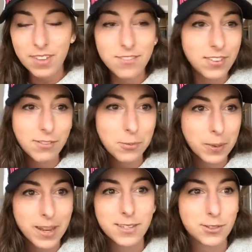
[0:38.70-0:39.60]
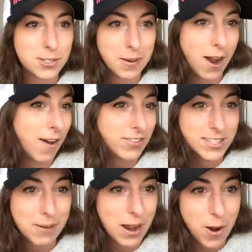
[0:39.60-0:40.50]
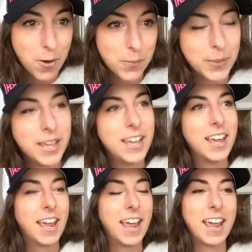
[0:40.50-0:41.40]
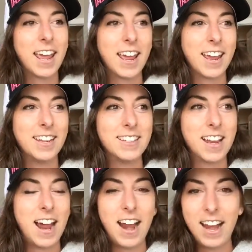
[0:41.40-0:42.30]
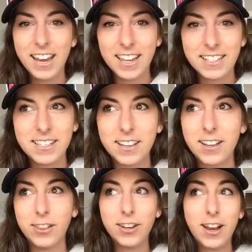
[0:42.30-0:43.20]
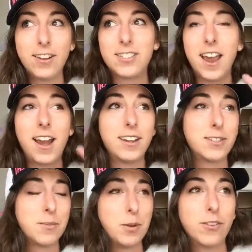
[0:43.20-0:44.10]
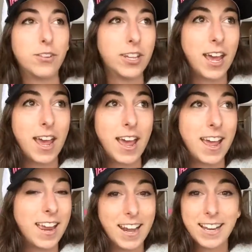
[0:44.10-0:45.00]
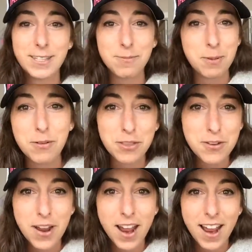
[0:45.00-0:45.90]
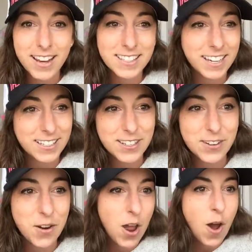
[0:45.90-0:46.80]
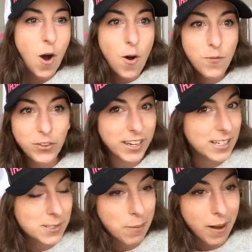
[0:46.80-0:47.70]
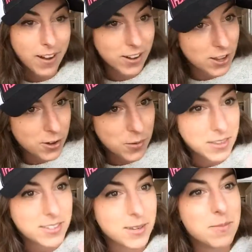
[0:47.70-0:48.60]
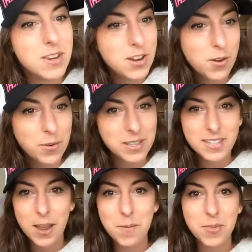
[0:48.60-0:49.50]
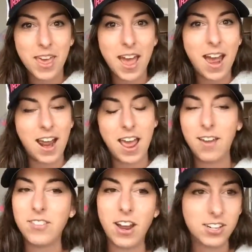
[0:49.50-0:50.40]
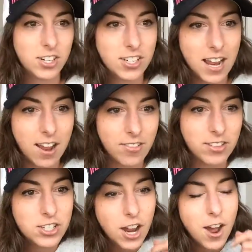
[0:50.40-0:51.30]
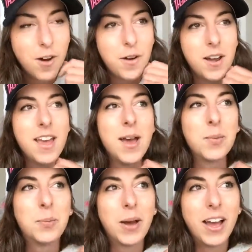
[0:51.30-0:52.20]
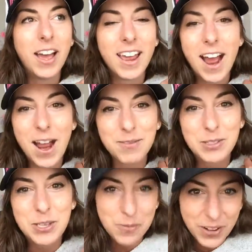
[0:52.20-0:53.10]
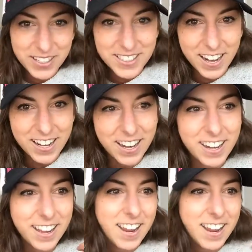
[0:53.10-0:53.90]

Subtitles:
favorite place, which is my office in my home, and I get to look outside. It's a beautiful day, and I get to be with you guys, and I get to hopefully inspire you with some new wisdom that I have not shared yet on the show, but I'm super excited.